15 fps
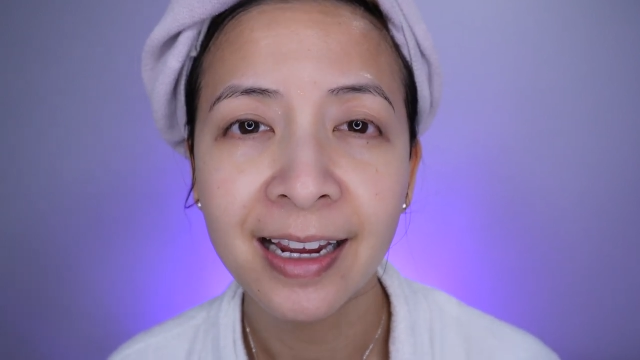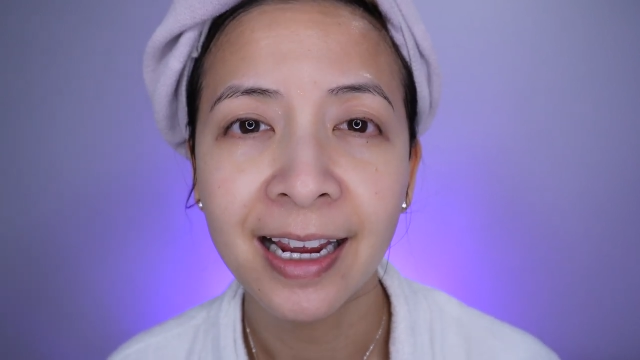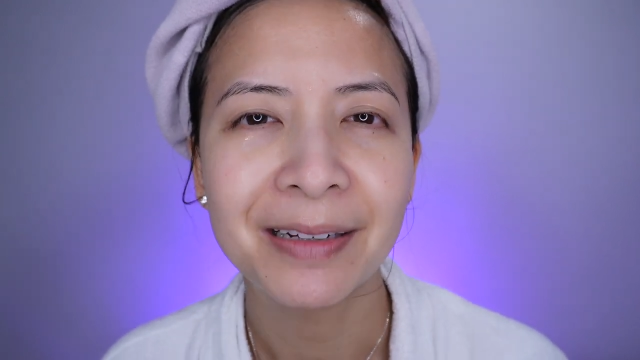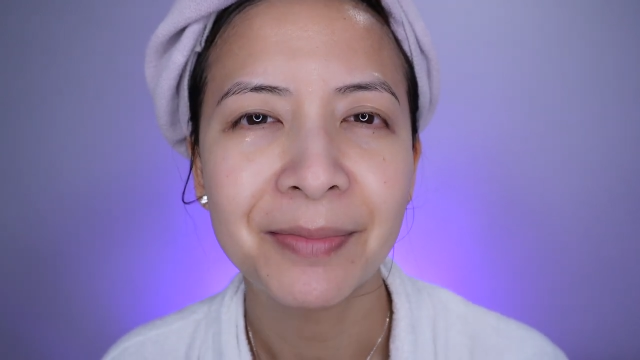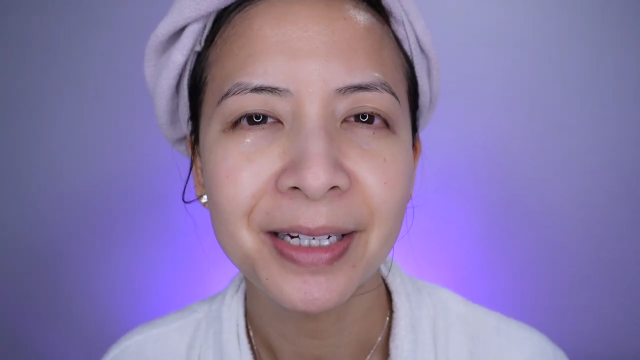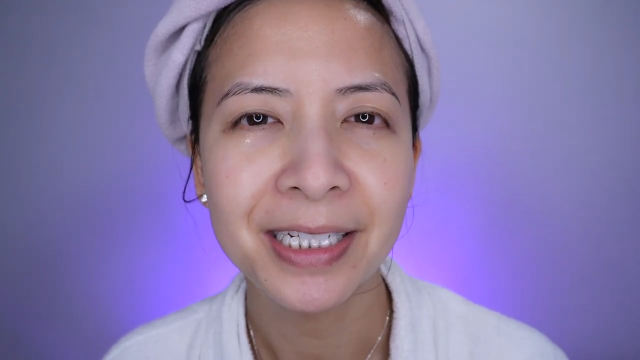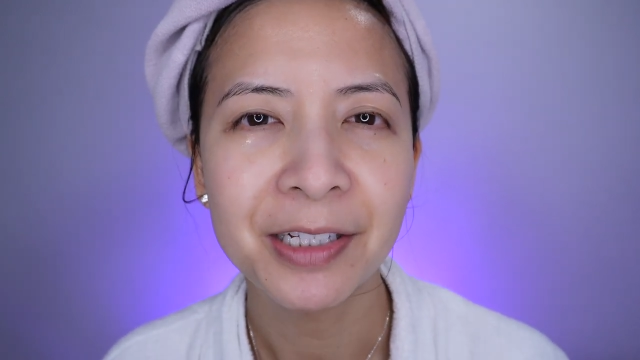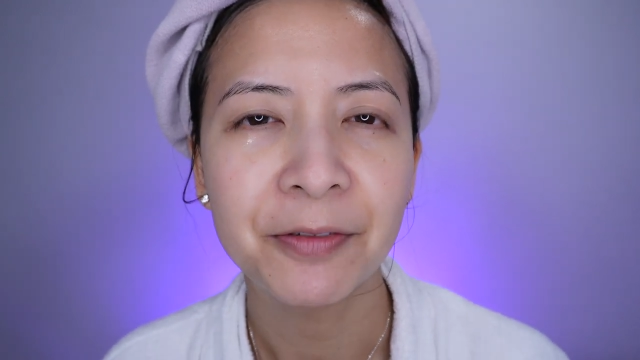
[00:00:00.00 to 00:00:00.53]
The
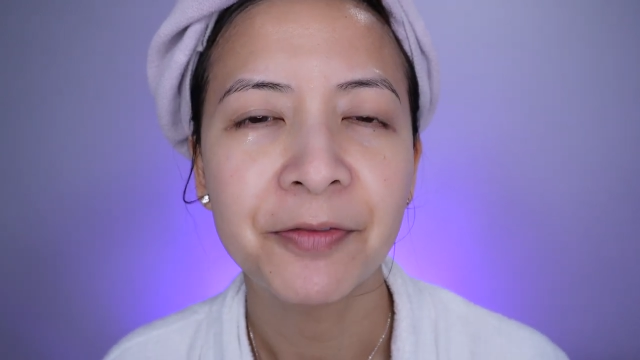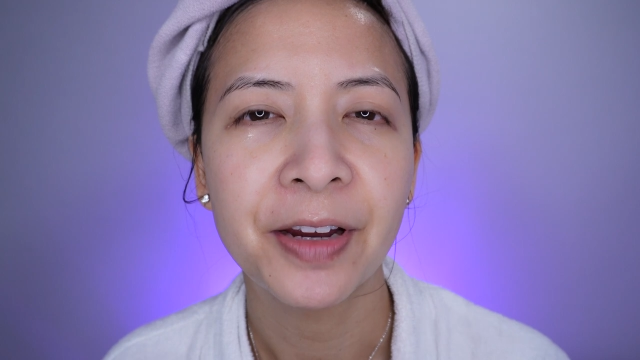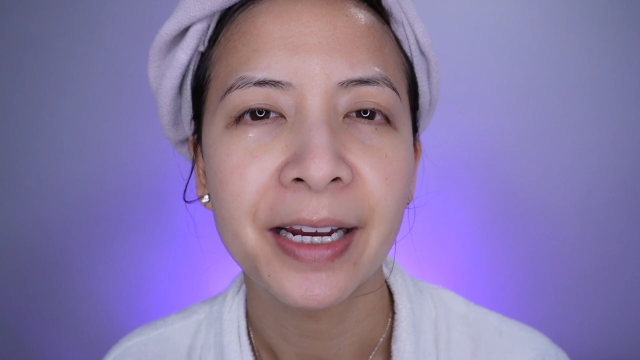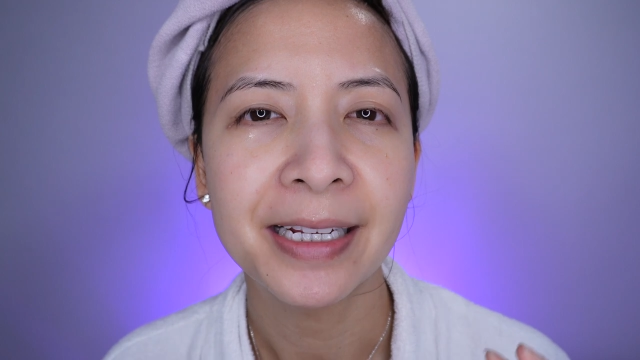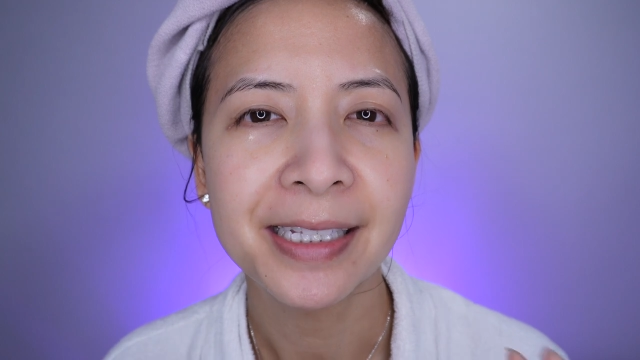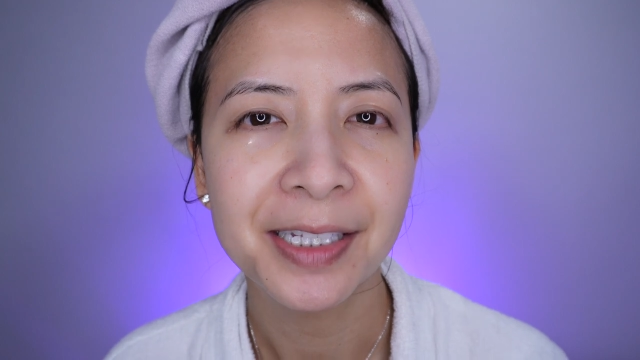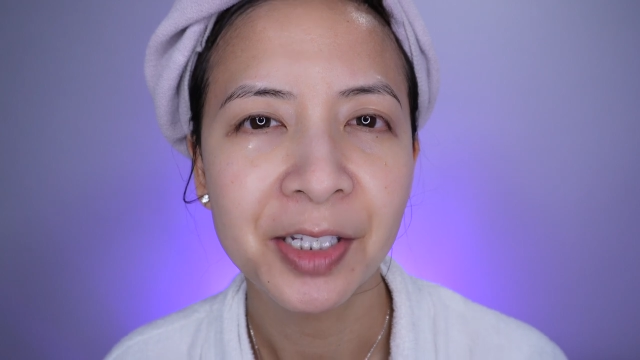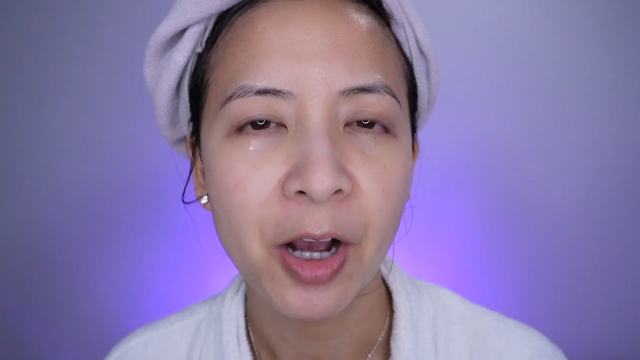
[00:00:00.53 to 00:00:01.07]
beads are
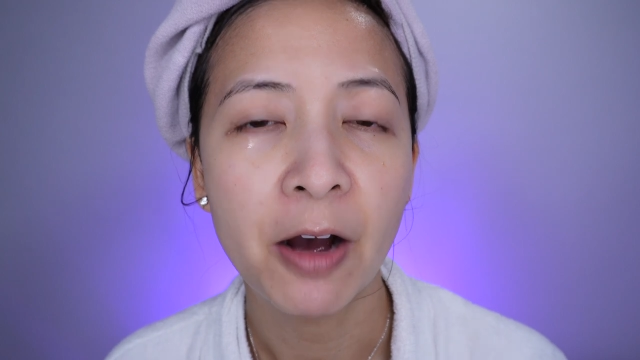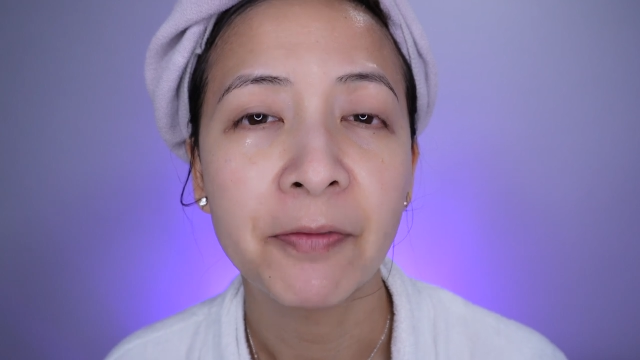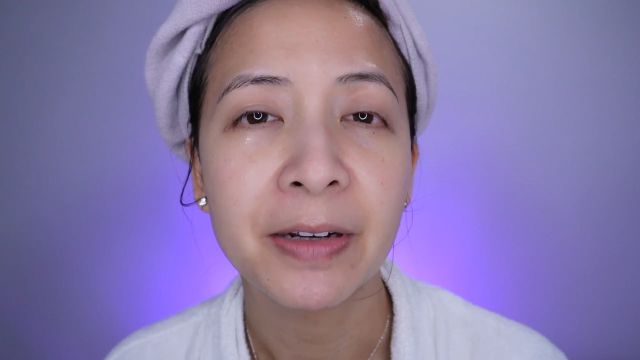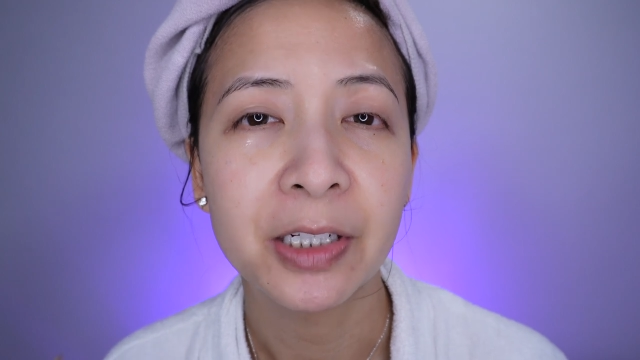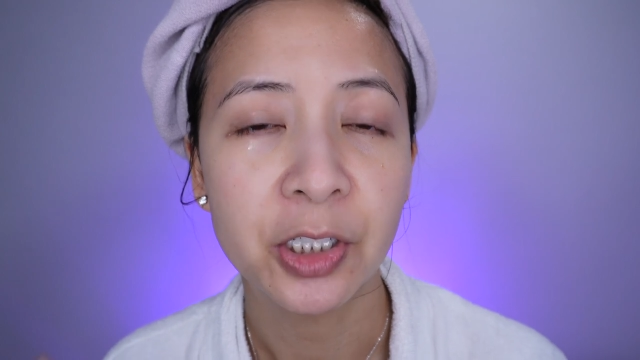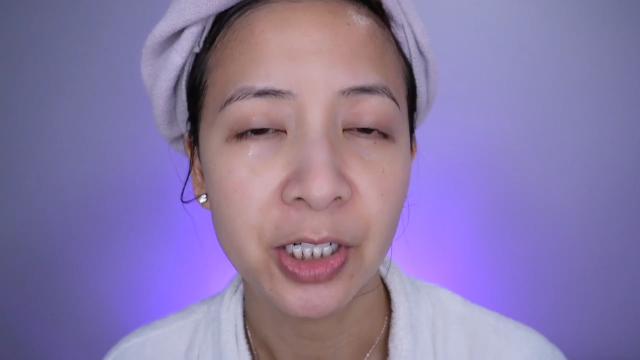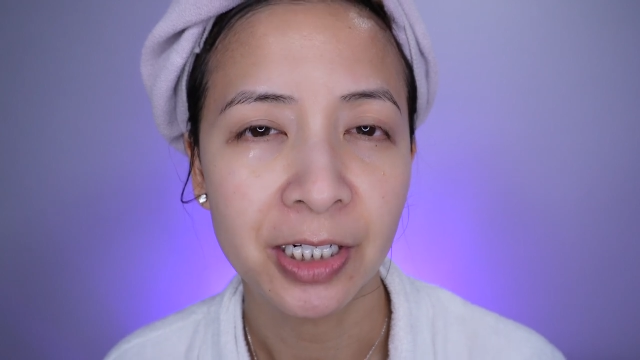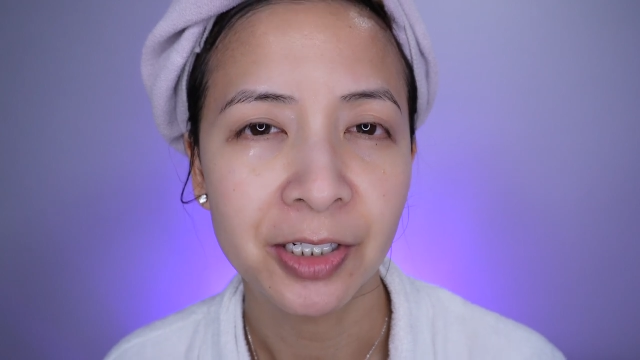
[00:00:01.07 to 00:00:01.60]
very soft
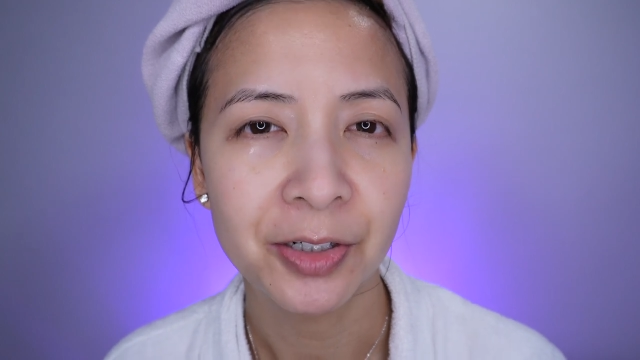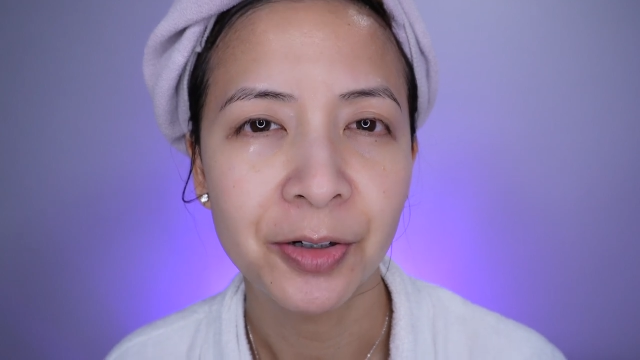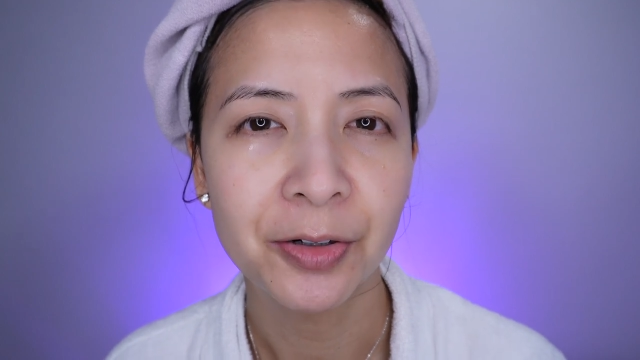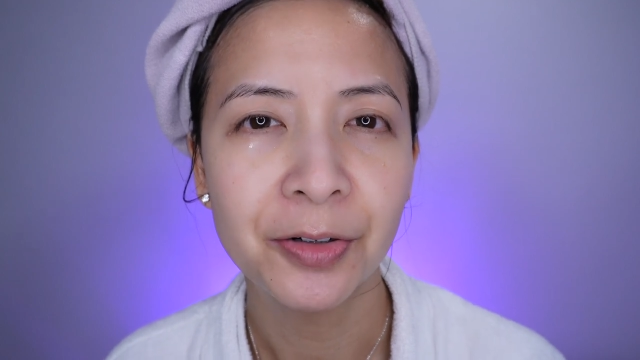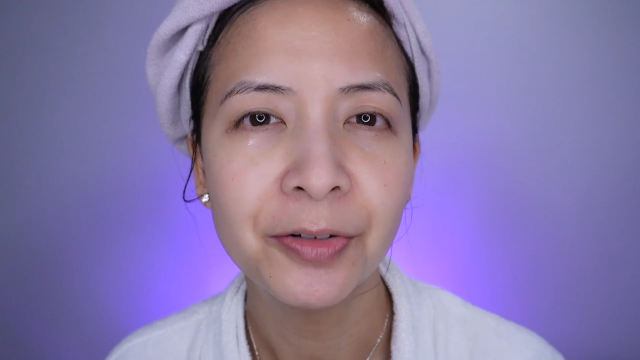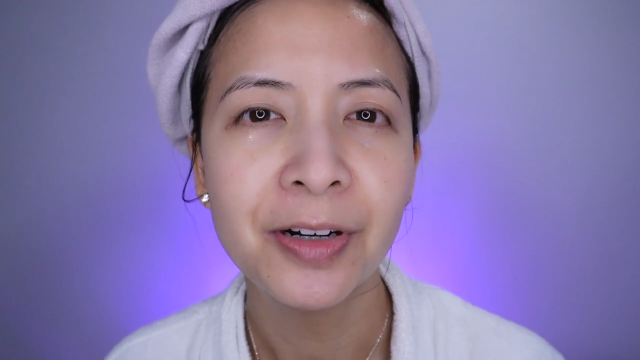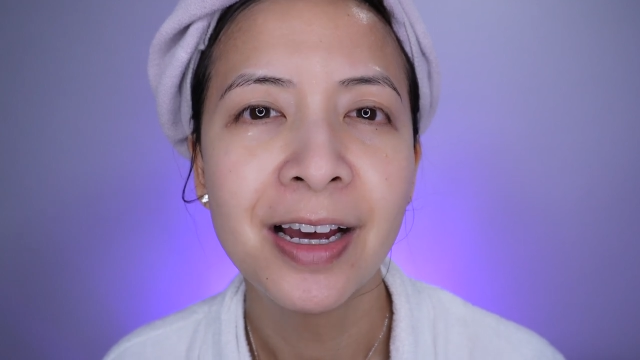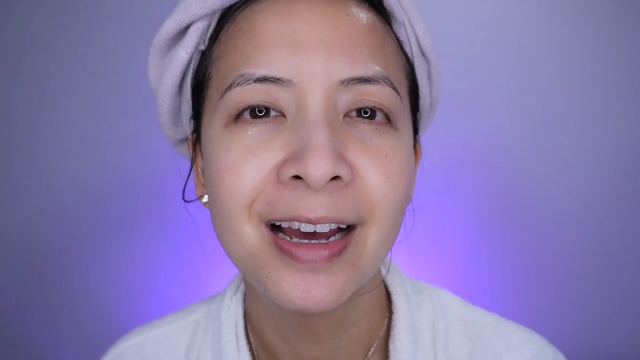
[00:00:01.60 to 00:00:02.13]
and
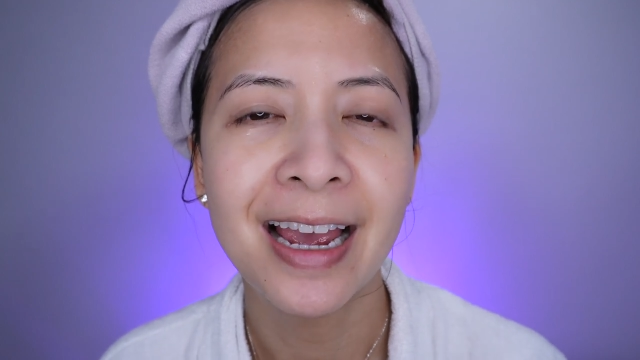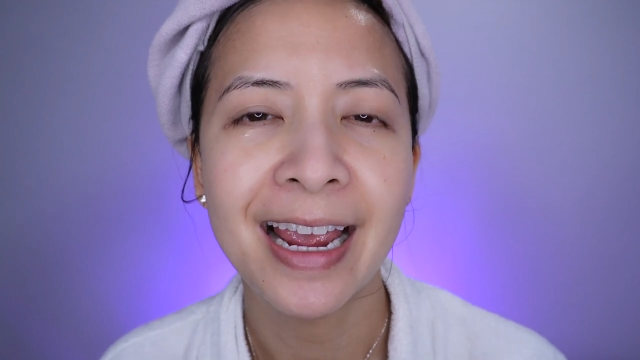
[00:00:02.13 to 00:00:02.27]
gentle,